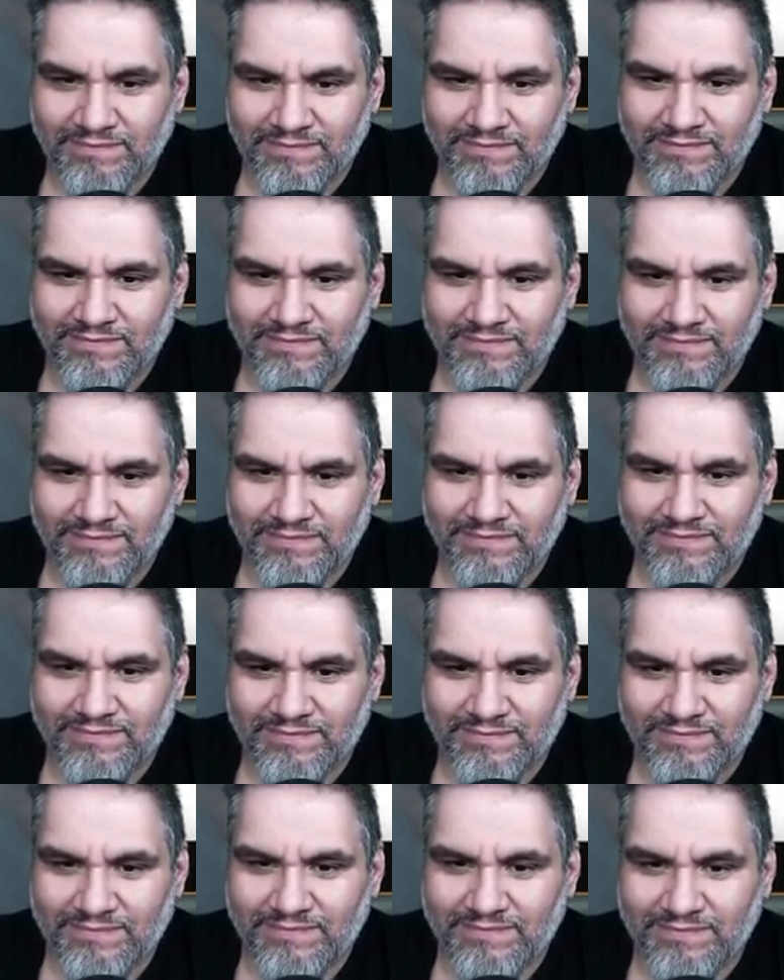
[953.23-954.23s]
What about
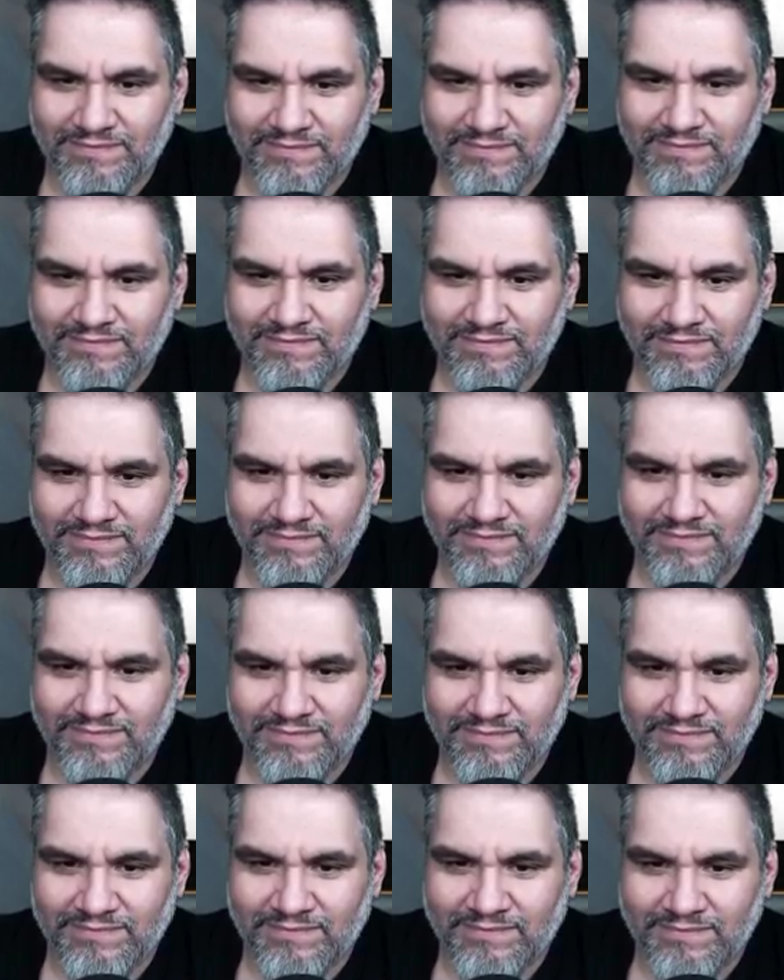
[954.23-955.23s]
P the
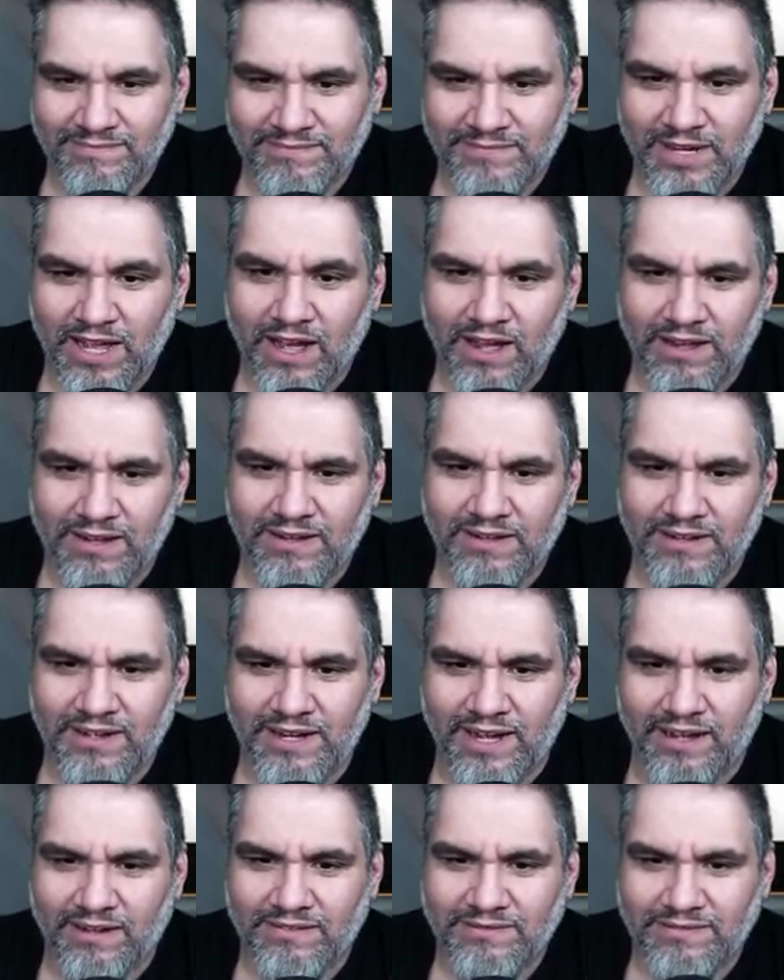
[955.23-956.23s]
Nalar?
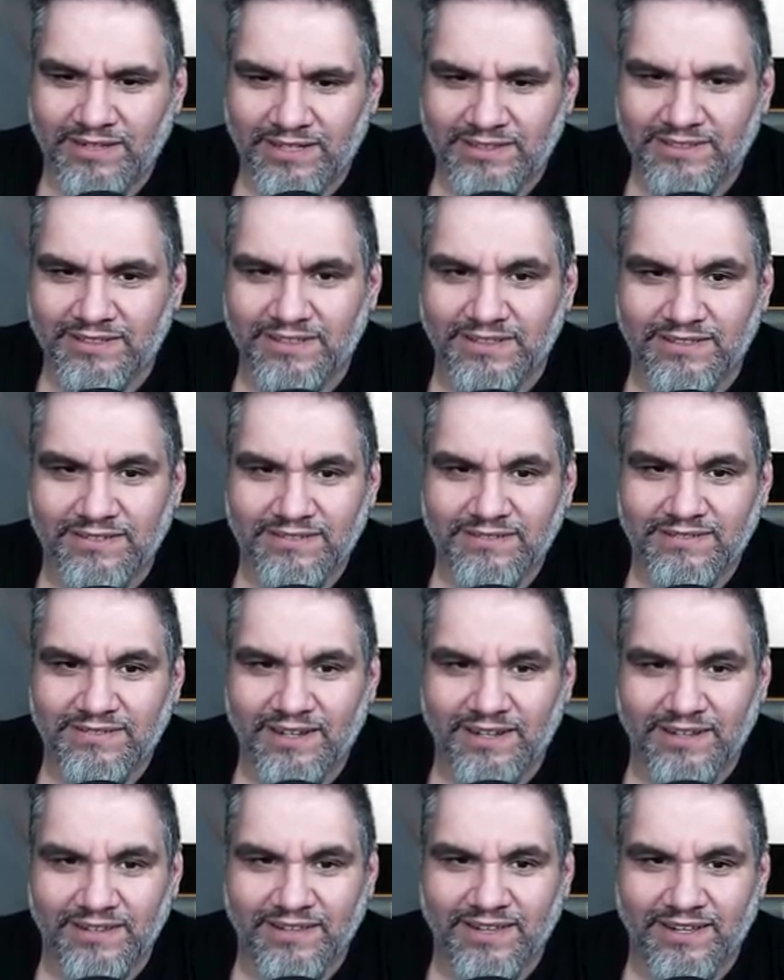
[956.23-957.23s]
Oh yeah, that's good.
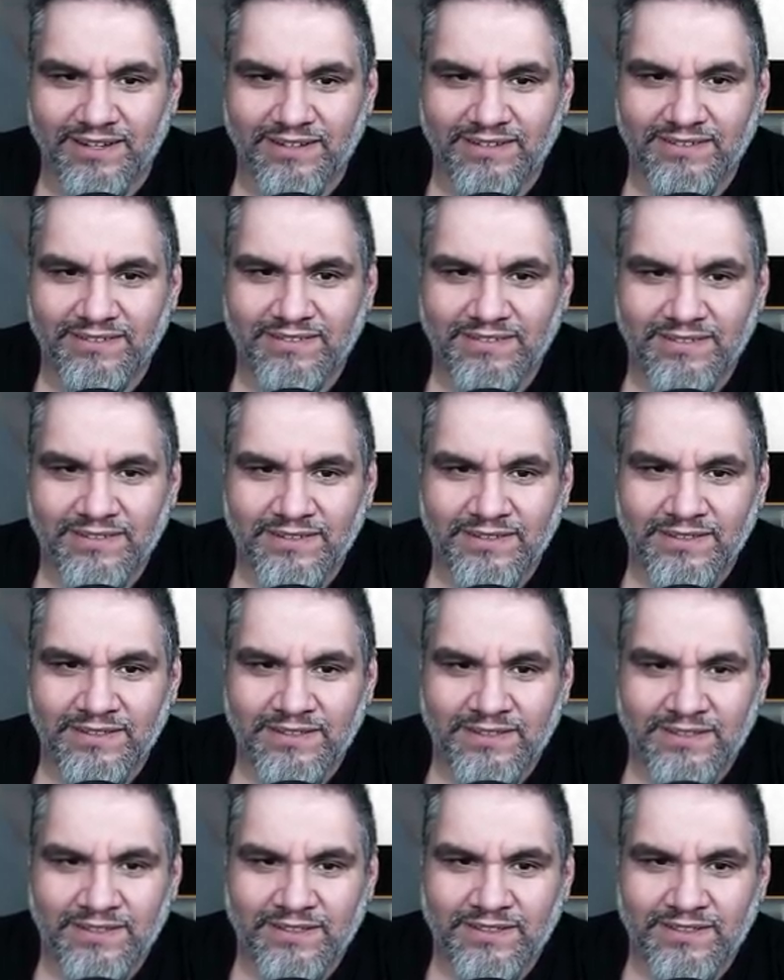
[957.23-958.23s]
I like that.
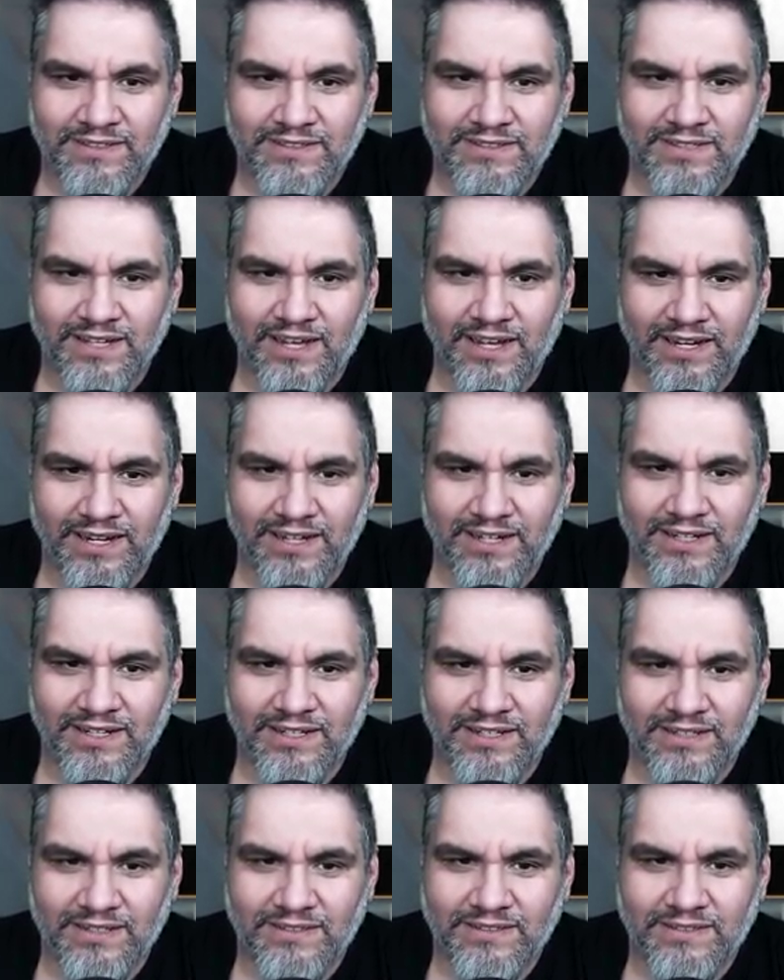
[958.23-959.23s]

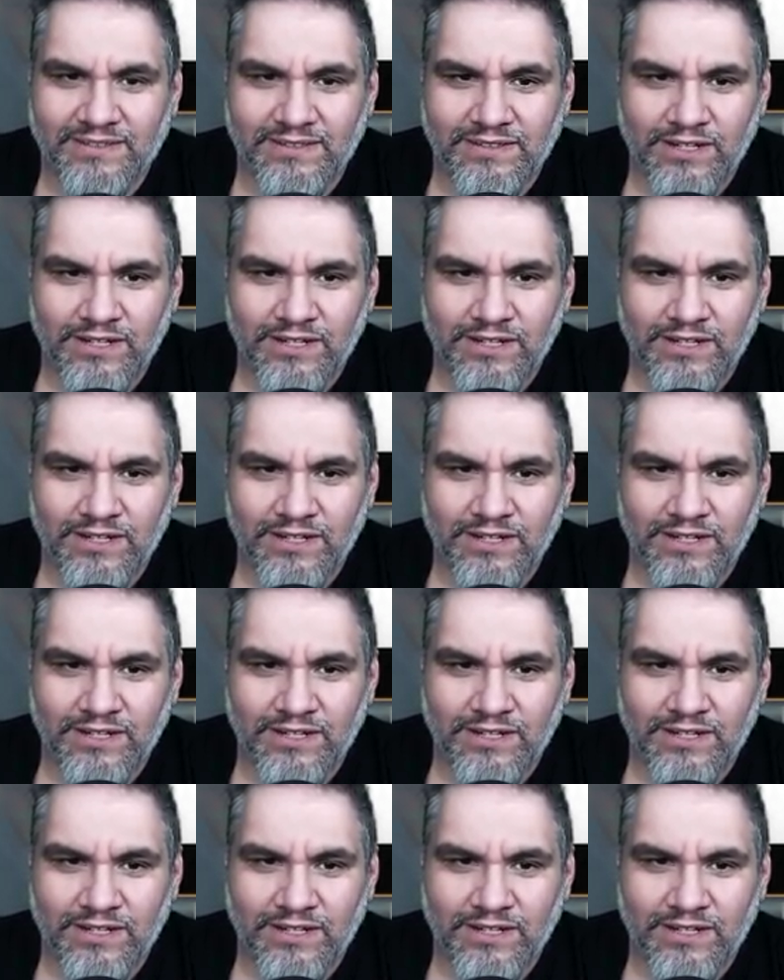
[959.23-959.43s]
Taiga.